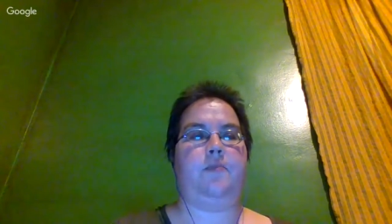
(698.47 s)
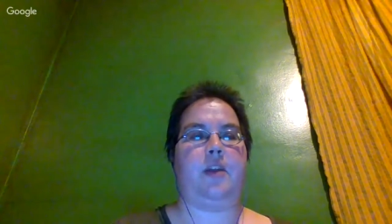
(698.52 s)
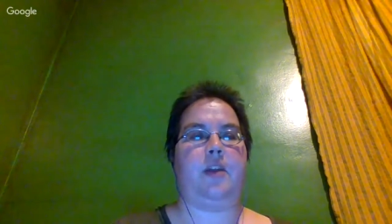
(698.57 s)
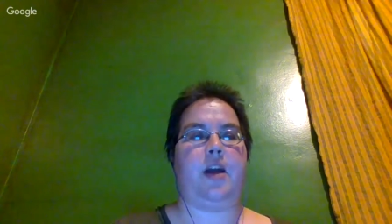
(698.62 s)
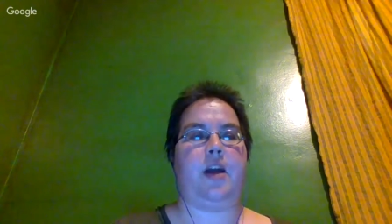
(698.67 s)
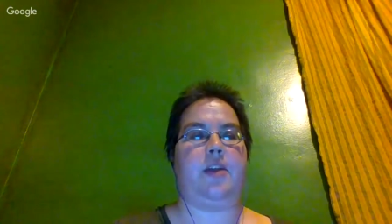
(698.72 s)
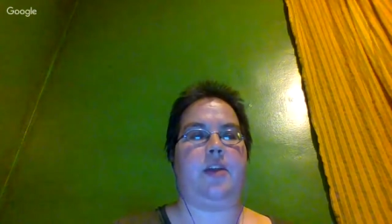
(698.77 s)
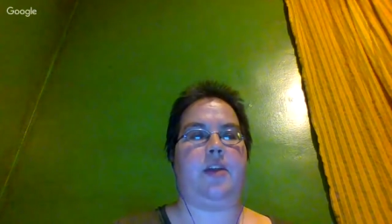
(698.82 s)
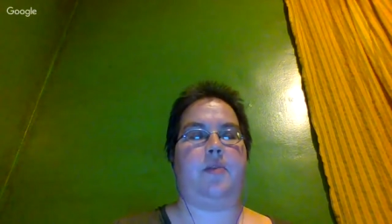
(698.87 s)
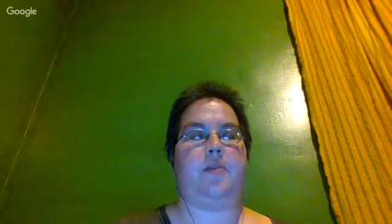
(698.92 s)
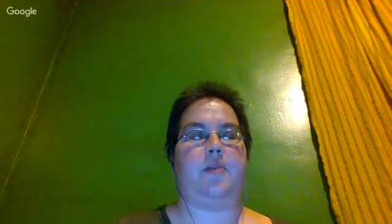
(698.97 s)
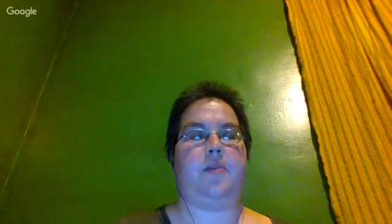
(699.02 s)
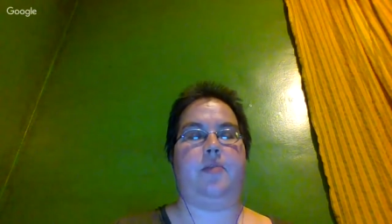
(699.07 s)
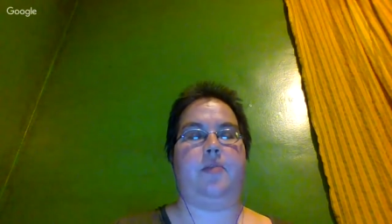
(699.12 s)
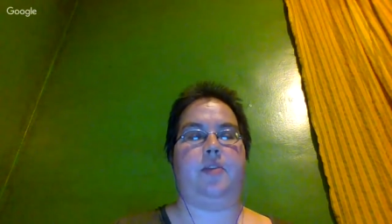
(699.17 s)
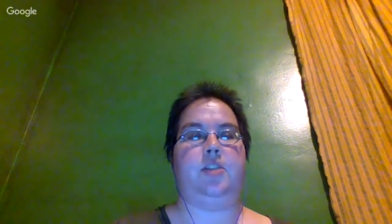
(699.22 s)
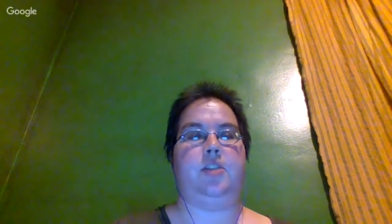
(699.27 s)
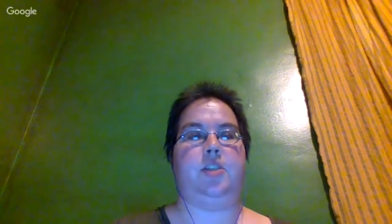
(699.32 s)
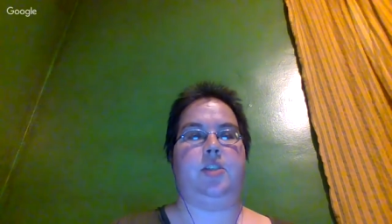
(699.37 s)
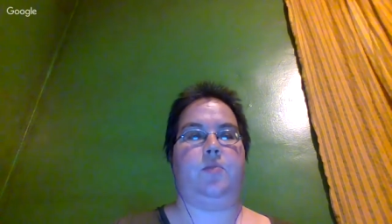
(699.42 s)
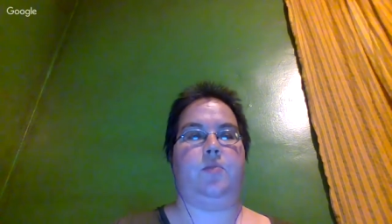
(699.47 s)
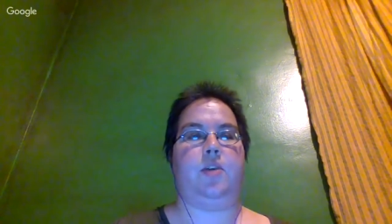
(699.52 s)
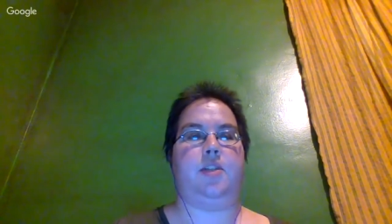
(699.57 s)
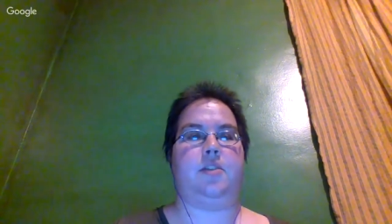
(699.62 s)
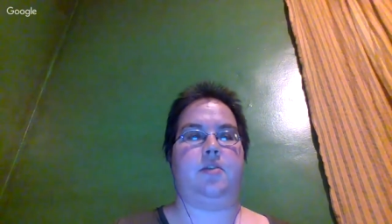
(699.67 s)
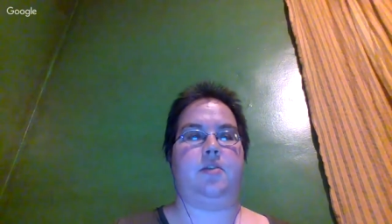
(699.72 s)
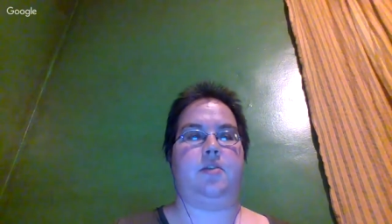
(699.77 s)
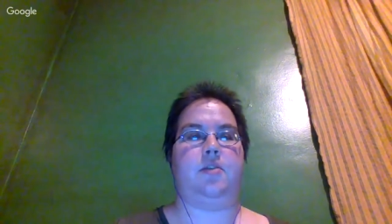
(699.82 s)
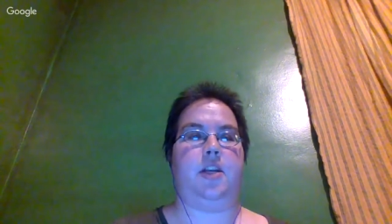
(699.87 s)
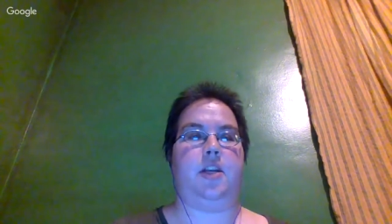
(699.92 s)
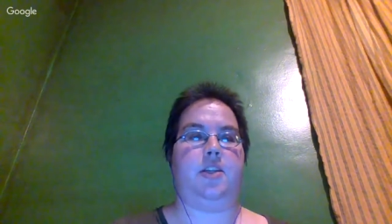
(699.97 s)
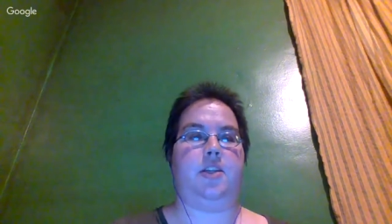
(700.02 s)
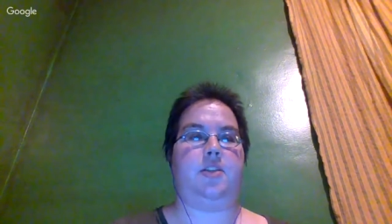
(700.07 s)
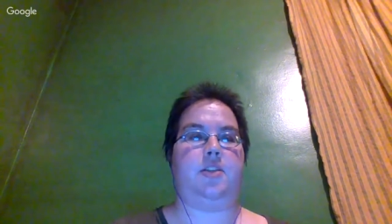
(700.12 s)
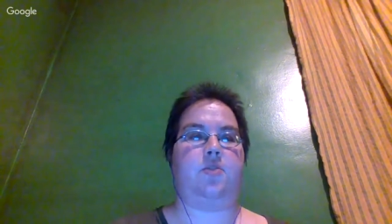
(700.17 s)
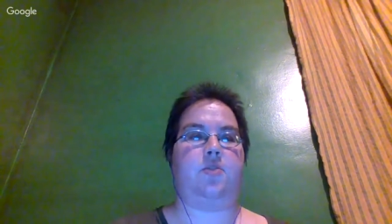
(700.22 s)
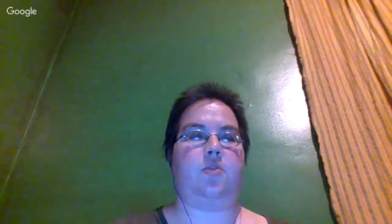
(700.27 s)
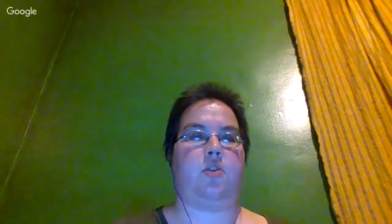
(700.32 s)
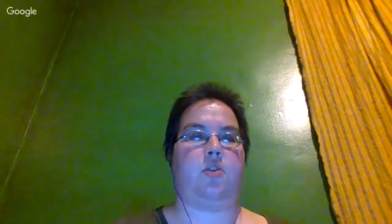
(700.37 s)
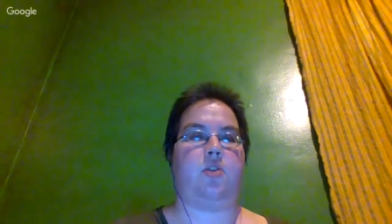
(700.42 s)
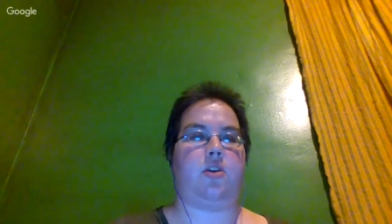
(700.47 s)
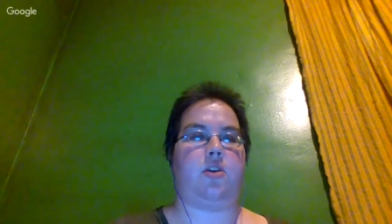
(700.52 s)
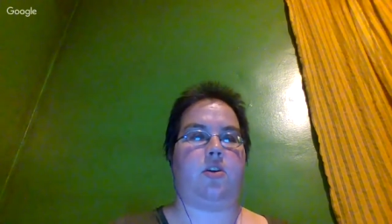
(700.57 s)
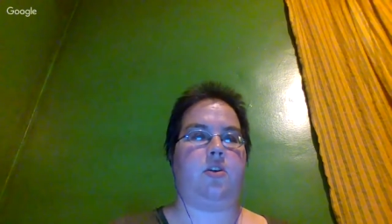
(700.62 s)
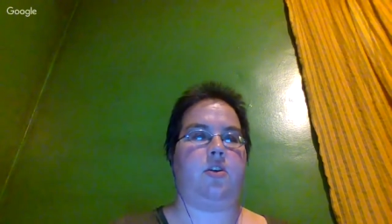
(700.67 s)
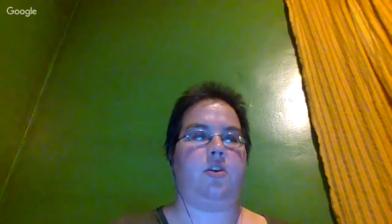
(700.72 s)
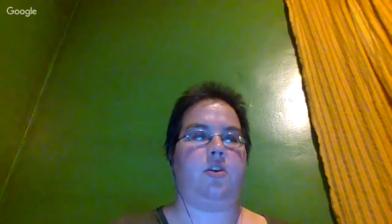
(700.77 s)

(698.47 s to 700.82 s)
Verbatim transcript: I, I believe she was the leading scorer.